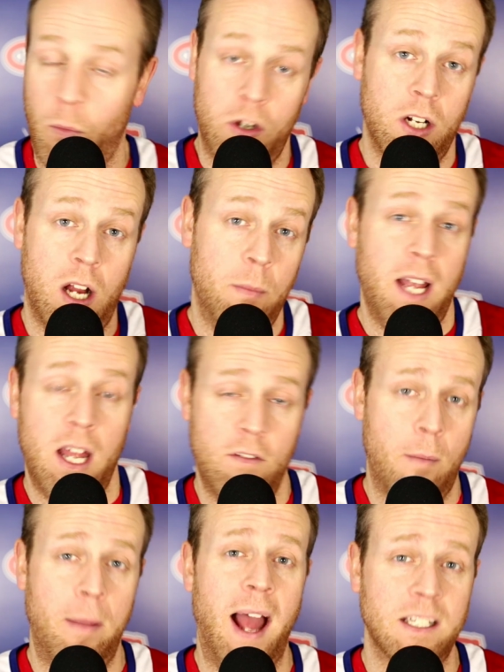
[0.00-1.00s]
When you're coming out of
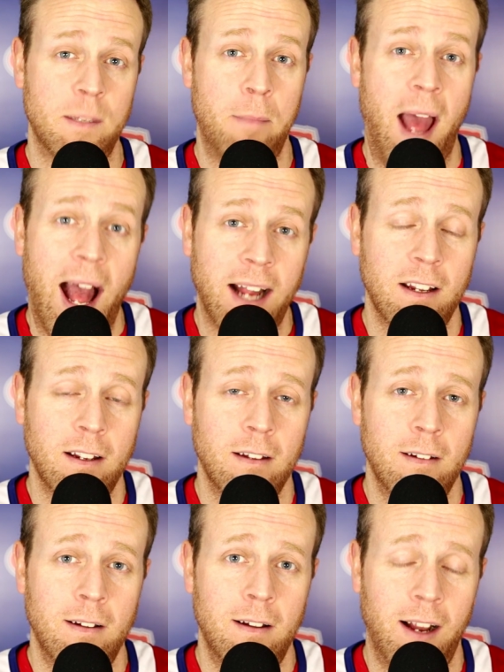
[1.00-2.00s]
a back-to-back
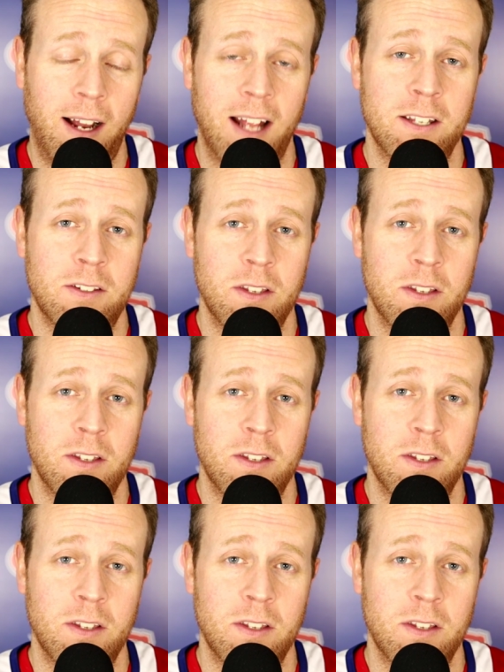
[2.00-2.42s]
against